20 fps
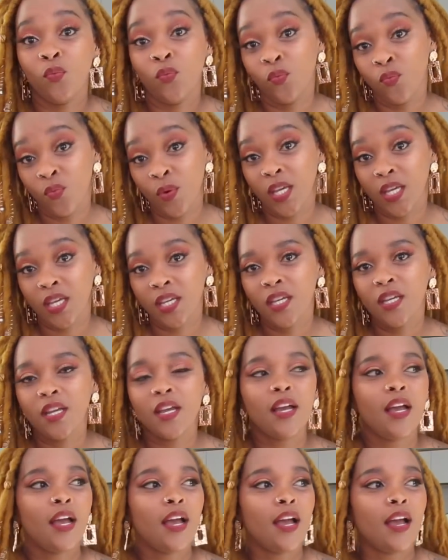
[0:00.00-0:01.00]
we,
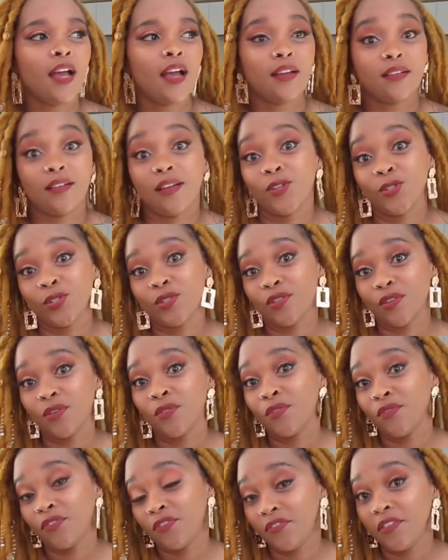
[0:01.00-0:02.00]
as
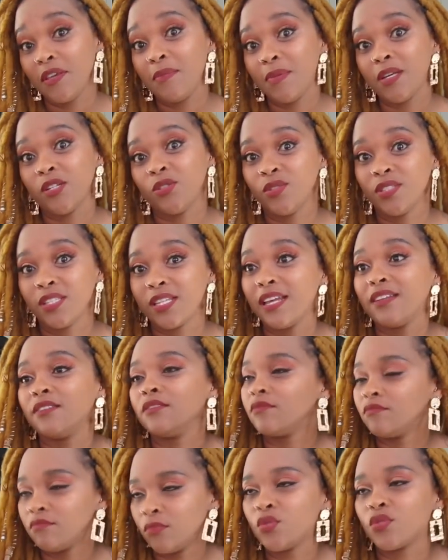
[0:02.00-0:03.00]
females,
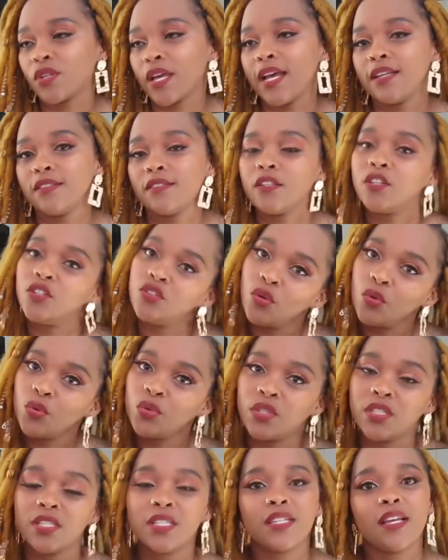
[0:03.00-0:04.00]
and most guys, they know
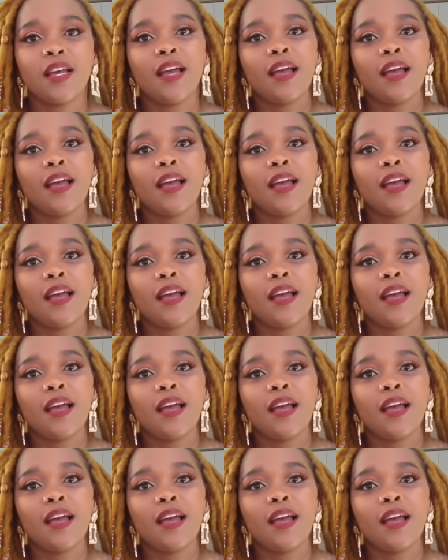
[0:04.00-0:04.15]
this.